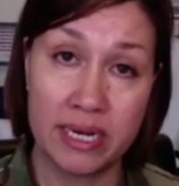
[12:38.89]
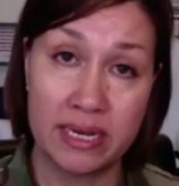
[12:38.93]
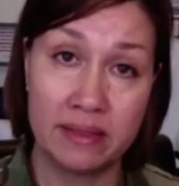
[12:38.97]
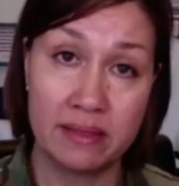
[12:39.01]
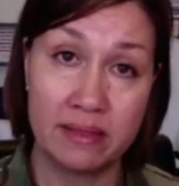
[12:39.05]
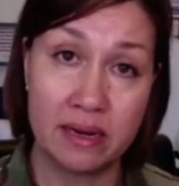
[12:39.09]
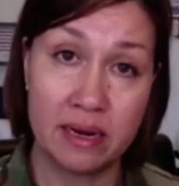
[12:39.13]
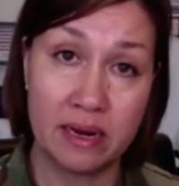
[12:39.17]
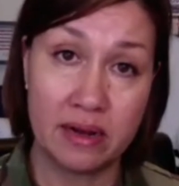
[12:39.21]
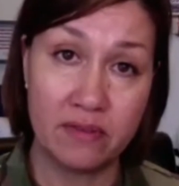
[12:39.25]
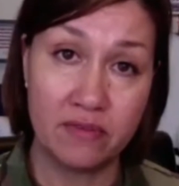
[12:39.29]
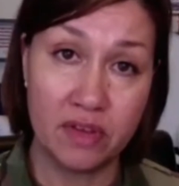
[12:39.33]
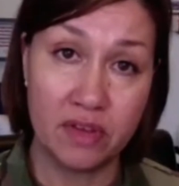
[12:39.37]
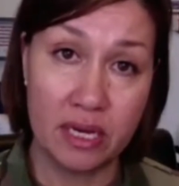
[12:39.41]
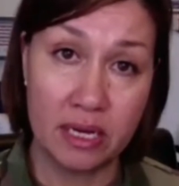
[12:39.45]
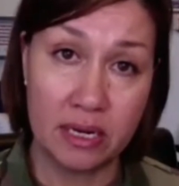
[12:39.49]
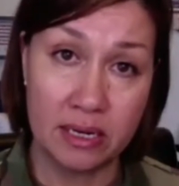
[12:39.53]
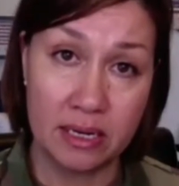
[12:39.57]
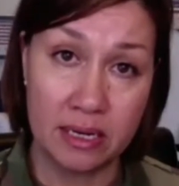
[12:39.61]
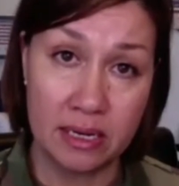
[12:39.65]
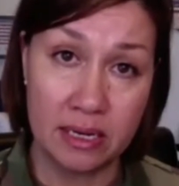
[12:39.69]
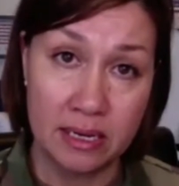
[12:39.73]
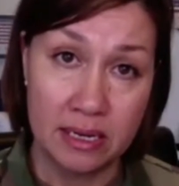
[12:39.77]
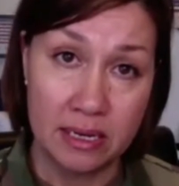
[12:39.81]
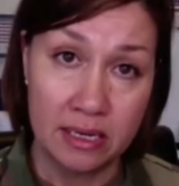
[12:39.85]
And then I've got
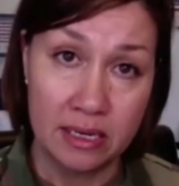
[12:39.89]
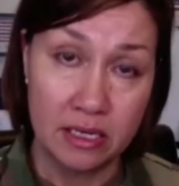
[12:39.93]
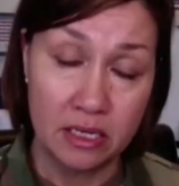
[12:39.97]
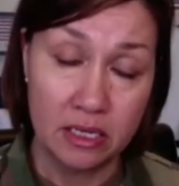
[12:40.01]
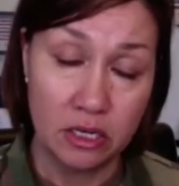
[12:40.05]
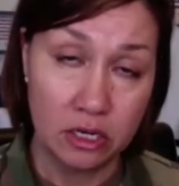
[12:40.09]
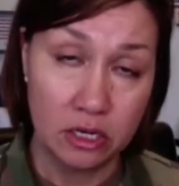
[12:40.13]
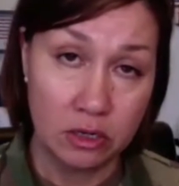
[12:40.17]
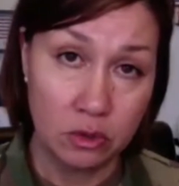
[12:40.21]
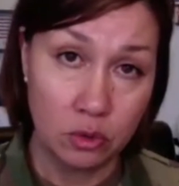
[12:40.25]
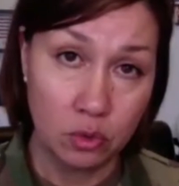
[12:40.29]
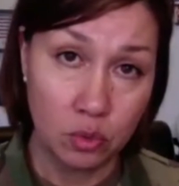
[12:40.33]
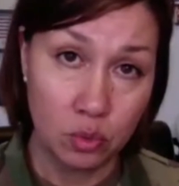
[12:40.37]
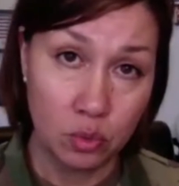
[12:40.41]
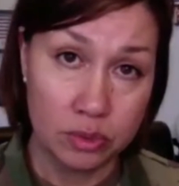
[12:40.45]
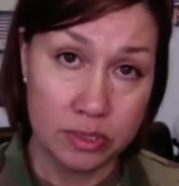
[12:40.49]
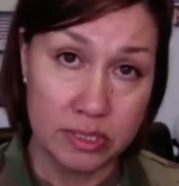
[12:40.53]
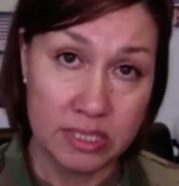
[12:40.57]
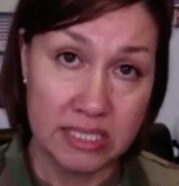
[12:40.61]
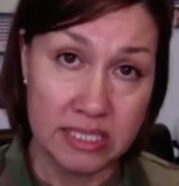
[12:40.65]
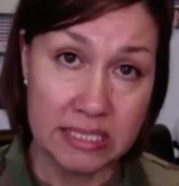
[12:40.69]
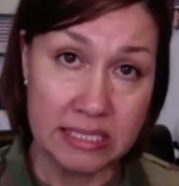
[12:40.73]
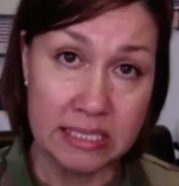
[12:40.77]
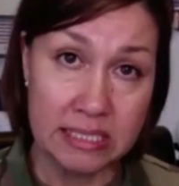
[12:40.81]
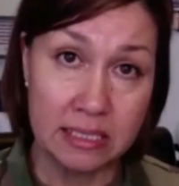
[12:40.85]
to, you know,
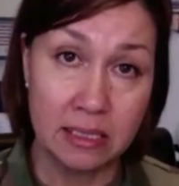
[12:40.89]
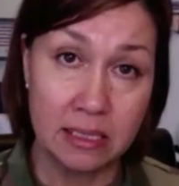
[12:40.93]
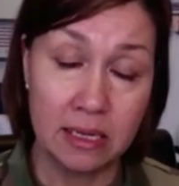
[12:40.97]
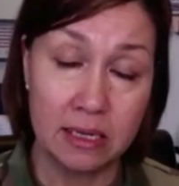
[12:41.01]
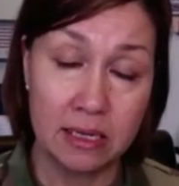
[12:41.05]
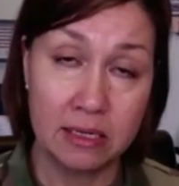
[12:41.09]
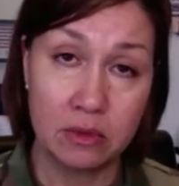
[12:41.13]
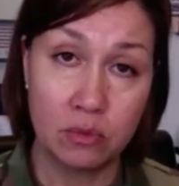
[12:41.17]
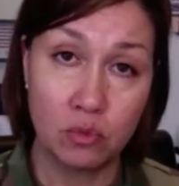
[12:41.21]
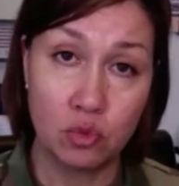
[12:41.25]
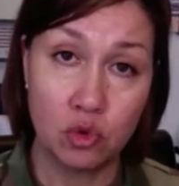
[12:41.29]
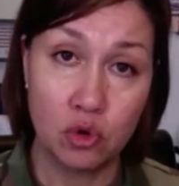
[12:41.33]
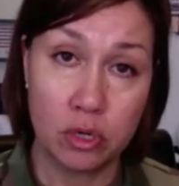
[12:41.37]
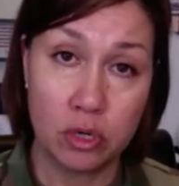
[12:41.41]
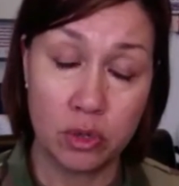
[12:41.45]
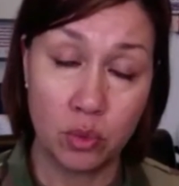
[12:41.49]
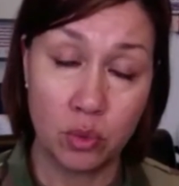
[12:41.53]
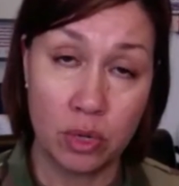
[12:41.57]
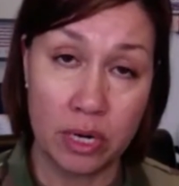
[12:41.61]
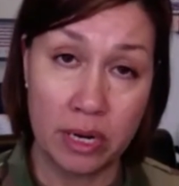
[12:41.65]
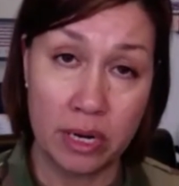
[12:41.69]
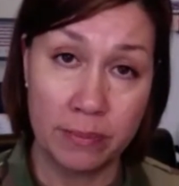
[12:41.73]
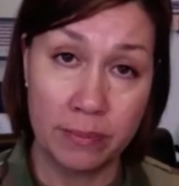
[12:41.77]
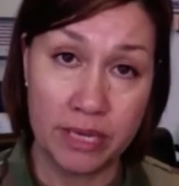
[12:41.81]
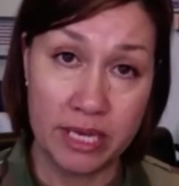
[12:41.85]
6 o'clock in the morning
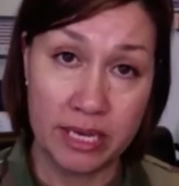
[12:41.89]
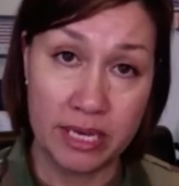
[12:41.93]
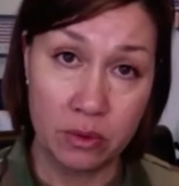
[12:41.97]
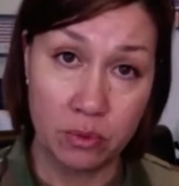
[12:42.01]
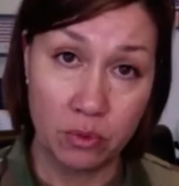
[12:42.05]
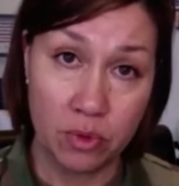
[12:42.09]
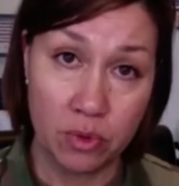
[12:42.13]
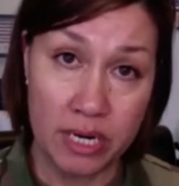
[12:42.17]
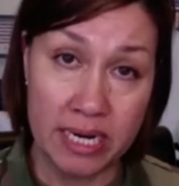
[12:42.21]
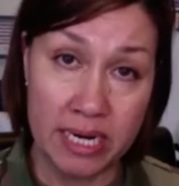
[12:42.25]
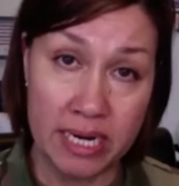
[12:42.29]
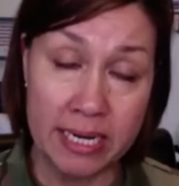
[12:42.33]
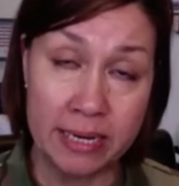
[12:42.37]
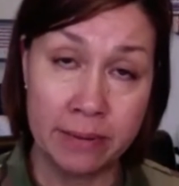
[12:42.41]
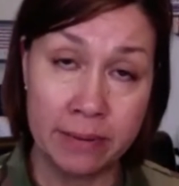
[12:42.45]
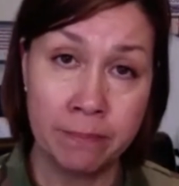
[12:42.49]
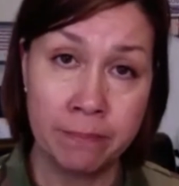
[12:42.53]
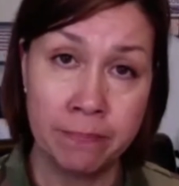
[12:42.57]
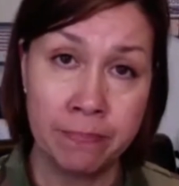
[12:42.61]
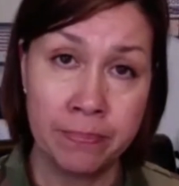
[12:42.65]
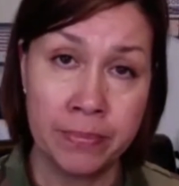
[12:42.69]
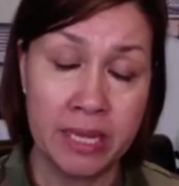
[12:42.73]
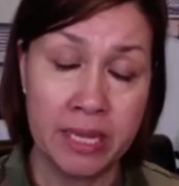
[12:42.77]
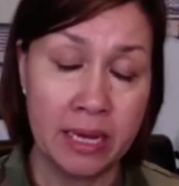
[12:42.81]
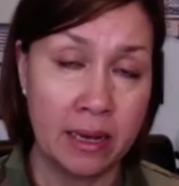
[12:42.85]
when I'm getting ready,
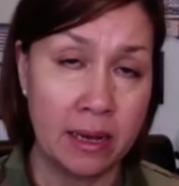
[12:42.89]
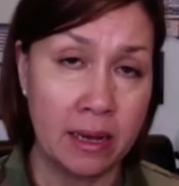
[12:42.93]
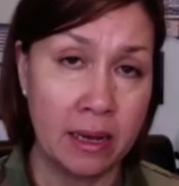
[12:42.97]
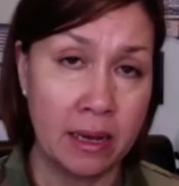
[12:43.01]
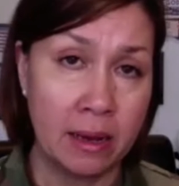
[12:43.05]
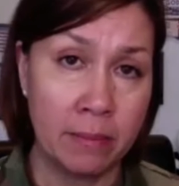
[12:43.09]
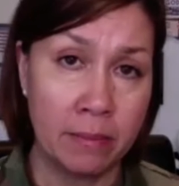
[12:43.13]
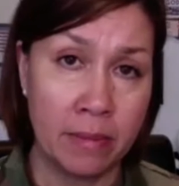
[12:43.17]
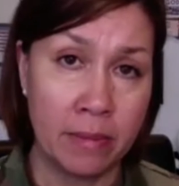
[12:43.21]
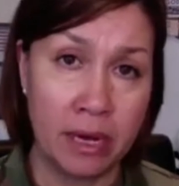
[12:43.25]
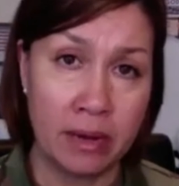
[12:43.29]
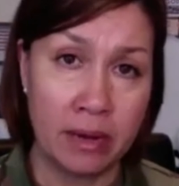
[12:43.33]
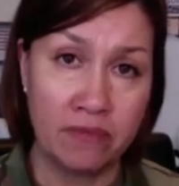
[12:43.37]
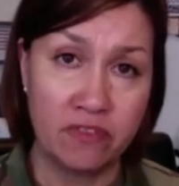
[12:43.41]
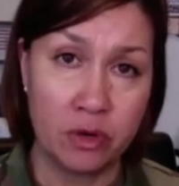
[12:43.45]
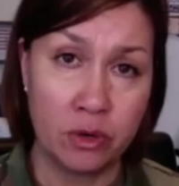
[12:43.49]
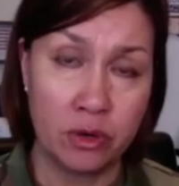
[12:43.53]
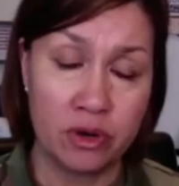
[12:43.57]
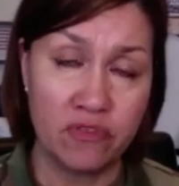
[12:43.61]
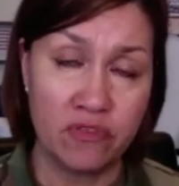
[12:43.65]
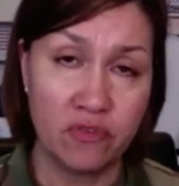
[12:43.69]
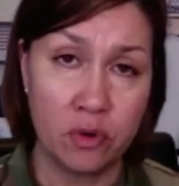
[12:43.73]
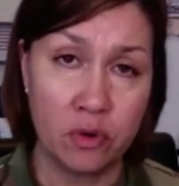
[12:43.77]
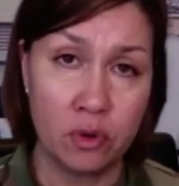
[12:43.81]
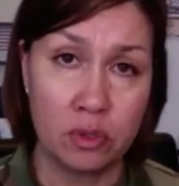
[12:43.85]
I'm
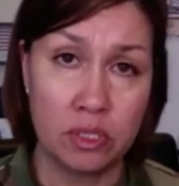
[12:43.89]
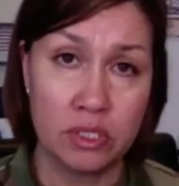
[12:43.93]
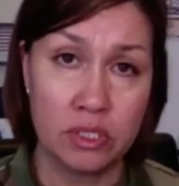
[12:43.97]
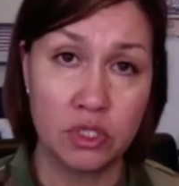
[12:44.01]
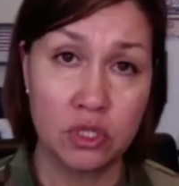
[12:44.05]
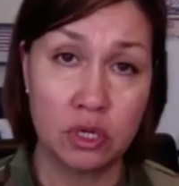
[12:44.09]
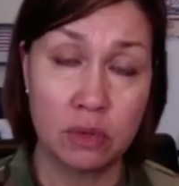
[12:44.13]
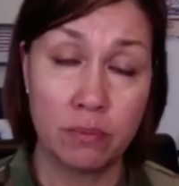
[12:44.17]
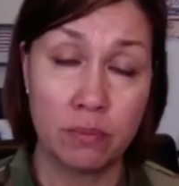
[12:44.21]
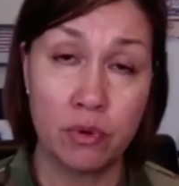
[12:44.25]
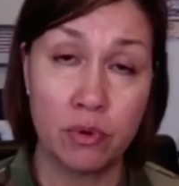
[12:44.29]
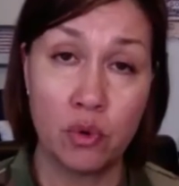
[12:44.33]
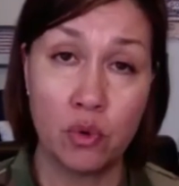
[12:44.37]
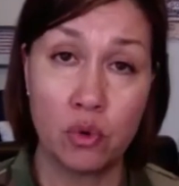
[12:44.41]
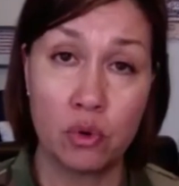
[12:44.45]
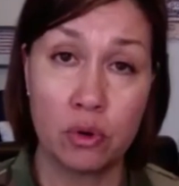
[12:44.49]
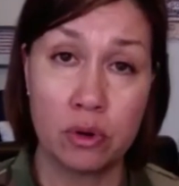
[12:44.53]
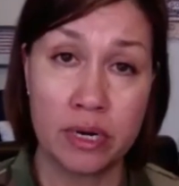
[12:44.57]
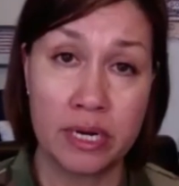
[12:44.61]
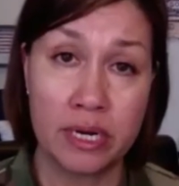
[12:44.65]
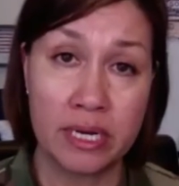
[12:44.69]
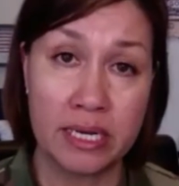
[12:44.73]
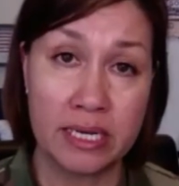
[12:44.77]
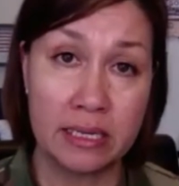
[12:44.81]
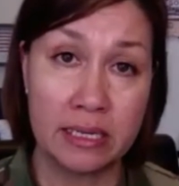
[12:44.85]
very focused on
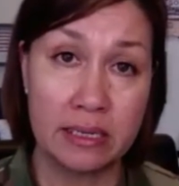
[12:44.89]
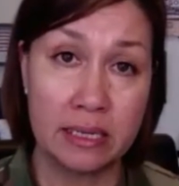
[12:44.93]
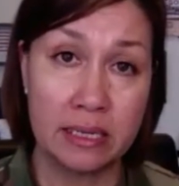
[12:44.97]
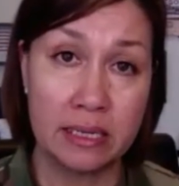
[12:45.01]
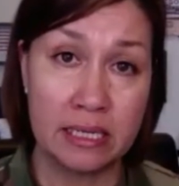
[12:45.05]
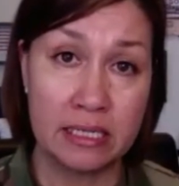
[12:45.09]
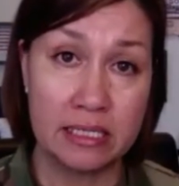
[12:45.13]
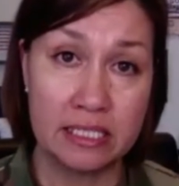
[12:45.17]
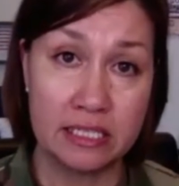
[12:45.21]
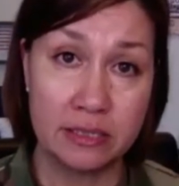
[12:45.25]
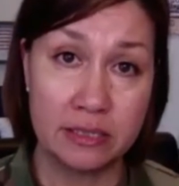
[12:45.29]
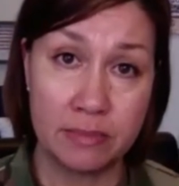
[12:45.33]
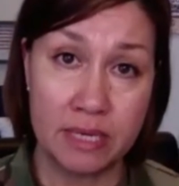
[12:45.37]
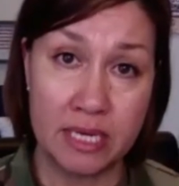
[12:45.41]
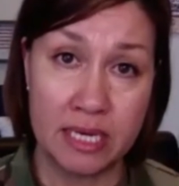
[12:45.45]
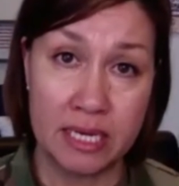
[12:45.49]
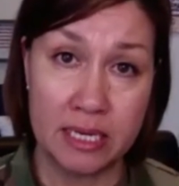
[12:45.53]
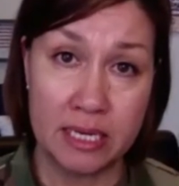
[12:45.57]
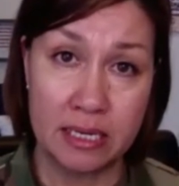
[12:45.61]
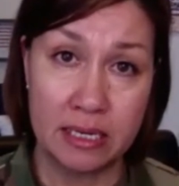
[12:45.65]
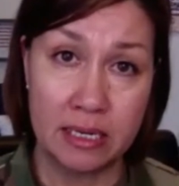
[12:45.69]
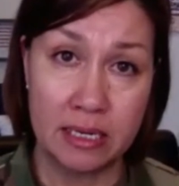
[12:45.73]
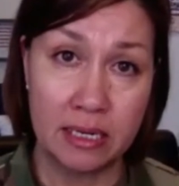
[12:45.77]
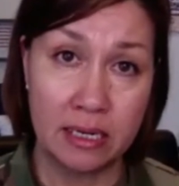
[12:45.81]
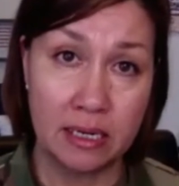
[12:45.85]
pouring into me
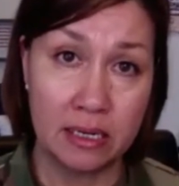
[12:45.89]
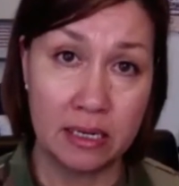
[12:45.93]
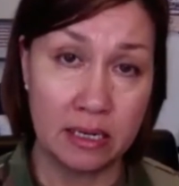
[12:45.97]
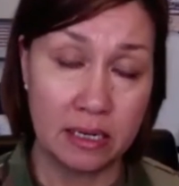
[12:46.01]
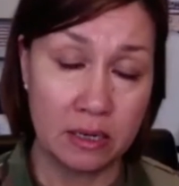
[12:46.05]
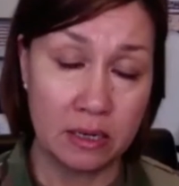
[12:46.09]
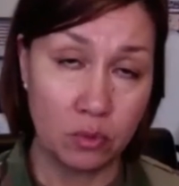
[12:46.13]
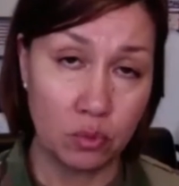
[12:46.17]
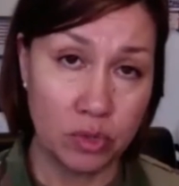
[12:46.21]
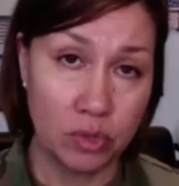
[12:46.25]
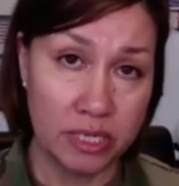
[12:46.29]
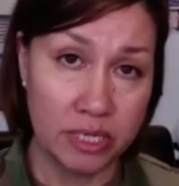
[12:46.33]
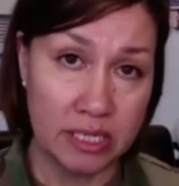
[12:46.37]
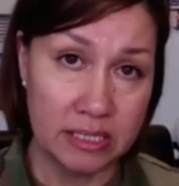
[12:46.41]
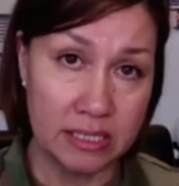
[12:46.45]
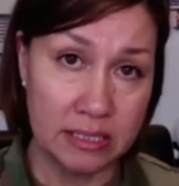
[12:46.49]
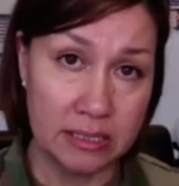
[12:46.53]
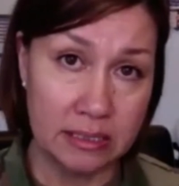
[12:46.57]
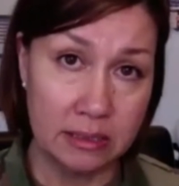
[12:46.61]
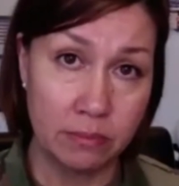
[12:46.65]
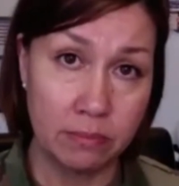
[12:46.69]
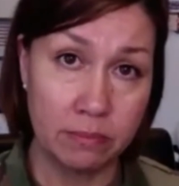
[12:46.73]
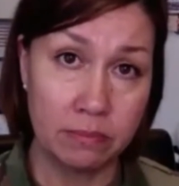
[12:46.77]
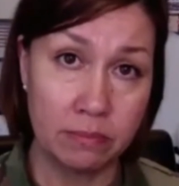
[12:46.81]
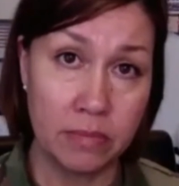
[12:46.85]
and reading
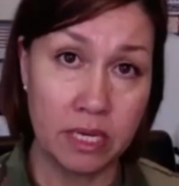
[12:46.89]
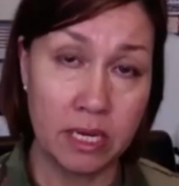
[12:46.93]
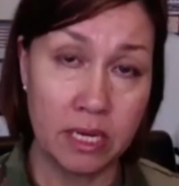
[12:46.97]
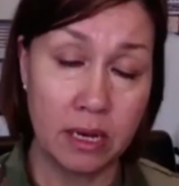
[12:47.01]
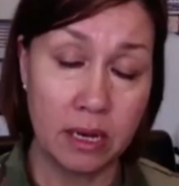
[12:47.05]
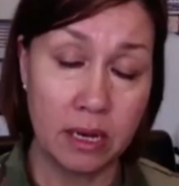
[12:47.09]
some,